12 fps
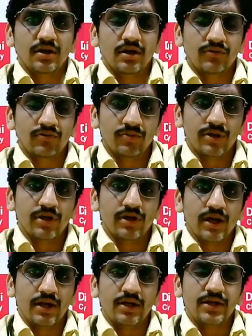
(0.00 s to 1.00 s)
in women,
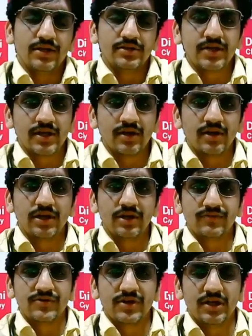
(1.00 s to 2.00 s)
and it generally
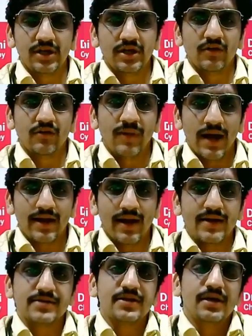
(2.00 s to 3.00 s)
gives a reading of
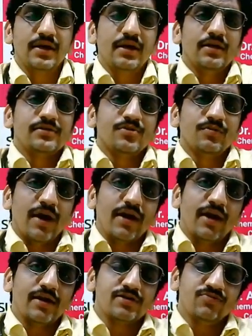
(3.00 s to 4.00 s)
BIRADS. So
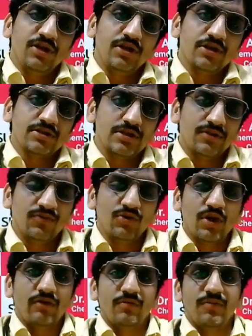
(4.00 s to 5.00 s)
BIRADS mean is if you
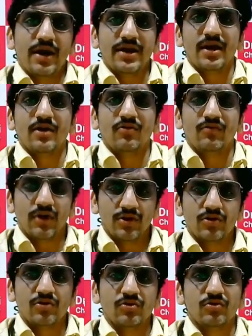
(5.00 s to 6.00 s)
have a BIRAD of 1
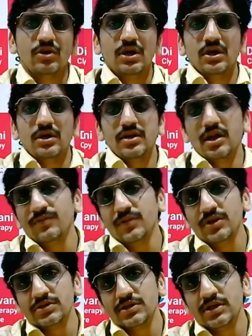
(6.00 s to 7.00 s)
or 2, that
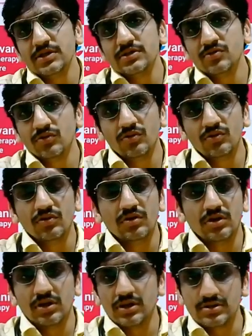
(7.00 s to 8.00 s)
means there is no
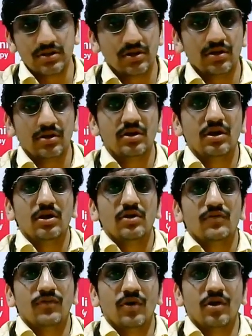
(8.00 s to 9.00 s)
concern
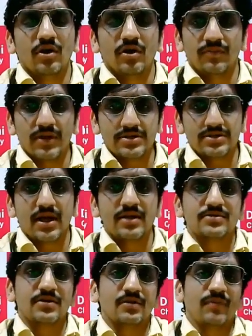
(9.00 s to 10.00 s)
for breast
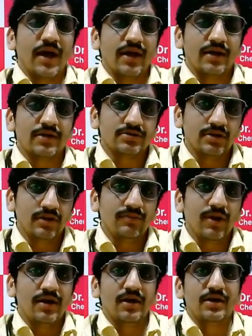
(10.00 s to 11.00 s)
cancer. BIRADS 3
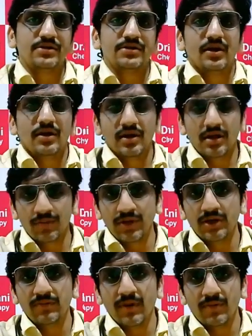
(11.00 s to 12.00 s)
mandates
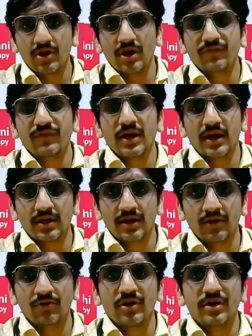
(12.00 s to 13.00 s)
repeating mammography at a
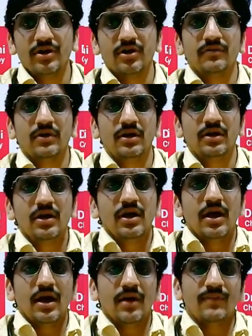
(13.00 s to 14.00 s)
regular interval,
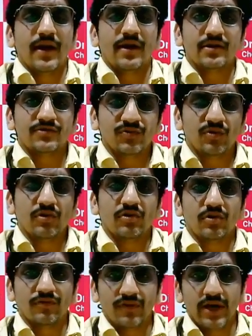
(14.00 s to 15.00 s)
and BIRAD 4
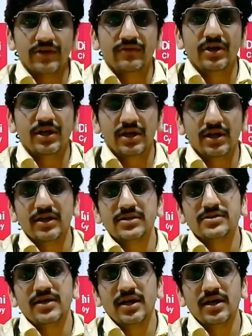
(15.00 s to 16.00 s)
or 5
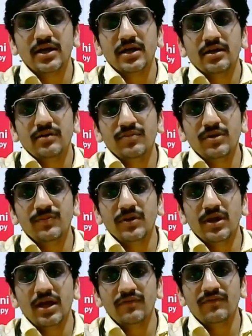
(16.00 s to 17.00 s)
indicates that
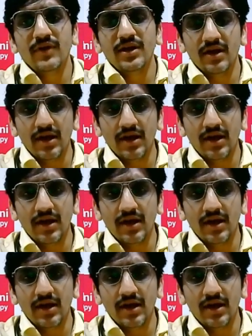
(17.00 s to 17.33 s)
people have very